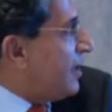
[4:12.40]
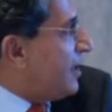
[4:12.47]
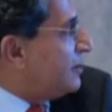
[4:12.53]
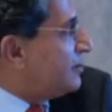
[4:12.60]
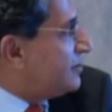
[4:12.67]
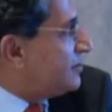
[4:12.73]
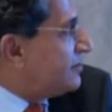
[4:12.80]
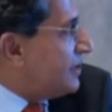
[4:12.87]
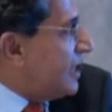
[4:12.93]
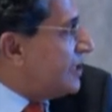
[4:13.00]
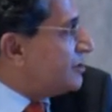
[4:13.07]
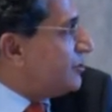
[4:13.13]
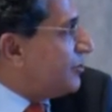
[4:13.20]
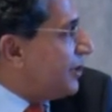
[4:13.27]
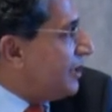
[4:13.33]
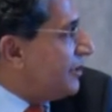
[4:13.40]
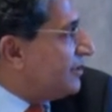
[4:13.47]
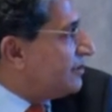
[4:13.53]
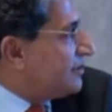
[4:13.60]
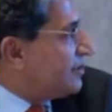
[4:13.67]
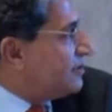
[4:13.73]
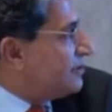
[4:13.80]
It's, as you read
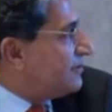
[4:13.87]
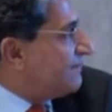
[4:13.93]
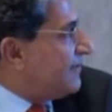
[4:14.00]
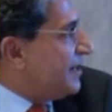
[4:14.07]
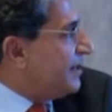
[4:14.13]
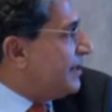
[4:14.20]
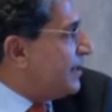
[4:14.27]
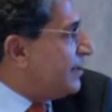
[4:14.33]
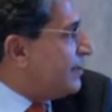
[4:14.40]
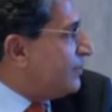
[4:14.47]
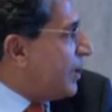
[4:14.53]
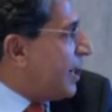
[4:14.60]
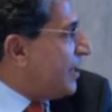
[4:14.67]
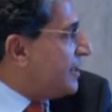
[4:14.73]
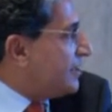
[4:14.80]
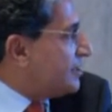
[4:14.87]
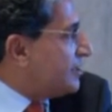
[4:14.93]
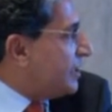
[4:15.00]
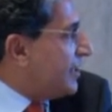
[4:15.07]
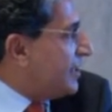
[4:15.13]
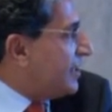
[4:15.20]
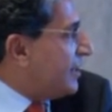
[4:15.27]
it, it's funding, buying,
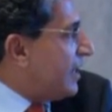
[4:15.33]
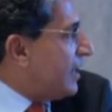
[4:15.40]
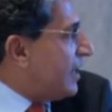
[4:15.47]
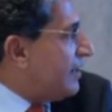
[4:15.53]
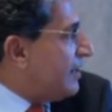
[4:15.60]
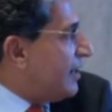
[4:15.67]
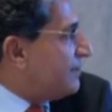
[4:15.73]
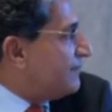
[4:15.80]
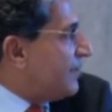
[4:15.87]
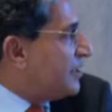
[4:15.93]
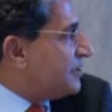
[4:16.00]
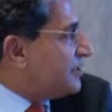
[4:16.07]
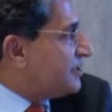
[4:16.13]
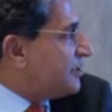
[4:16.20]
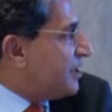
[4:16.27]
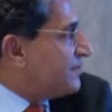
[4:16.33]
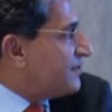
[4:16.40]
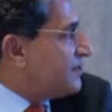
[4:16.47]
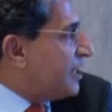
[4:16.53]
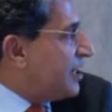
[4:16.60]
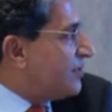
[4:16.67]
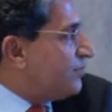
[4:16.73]
selling, and advisor
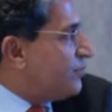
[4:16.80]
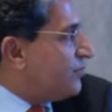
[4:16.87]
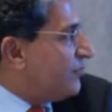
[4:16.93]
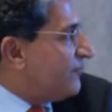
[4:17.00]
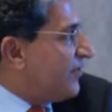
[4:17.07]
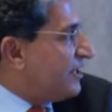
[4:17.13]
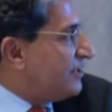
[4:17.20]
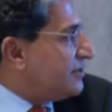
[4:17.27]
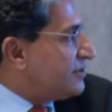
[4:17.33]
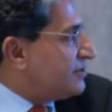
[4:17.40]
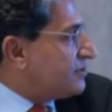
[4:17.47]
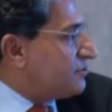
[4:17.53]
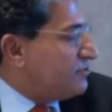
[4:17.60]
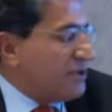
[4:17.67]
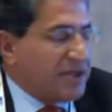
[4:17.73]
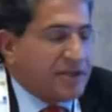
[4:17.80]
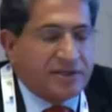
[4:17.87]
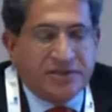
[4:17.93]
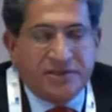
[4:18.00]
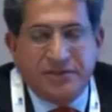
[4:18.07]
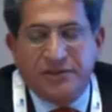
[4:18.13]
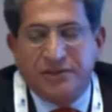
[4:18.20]
service and providers, whether
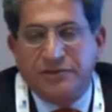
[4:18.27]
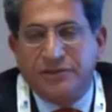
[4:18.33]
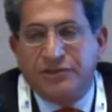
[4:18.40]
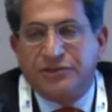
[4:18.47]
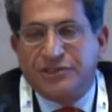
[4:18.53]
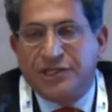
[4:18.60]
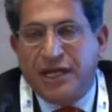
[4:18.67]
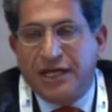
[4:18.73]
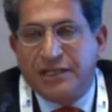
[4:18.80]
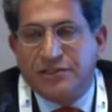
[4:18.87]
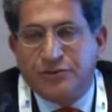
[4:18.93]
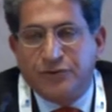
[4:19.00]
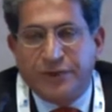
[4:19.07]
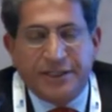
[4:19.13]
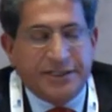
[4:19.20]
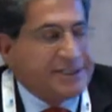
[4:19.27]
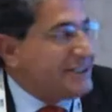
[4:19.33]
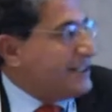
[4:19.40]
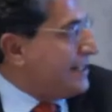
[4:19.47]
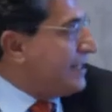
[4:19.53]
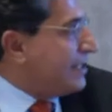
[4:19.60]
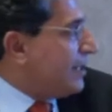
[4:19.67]
it's geoscience, whether it's
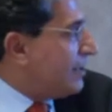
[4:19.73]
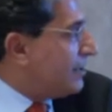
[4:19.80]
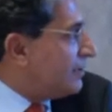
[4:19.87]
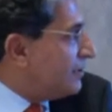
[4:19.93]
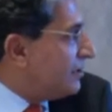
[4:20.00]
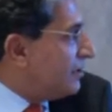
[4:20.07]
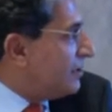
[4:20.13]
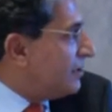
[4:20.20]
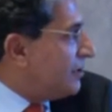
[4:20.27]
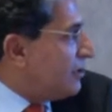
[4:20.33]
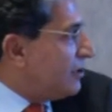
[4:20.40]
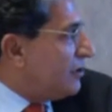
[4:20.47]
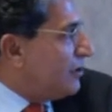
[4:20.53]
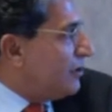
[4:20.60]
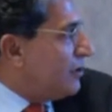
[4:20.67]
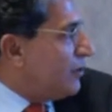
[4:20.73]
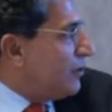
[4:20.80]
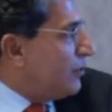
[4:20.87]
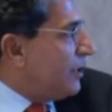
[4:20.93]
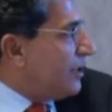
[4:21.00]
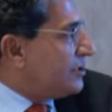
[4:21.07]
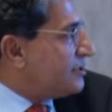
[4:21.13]
legal,
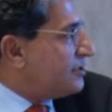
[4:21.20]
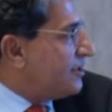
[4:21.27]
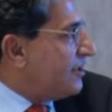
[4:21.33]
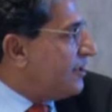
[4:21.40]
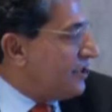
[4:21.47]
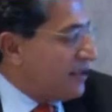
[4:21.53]
whether it's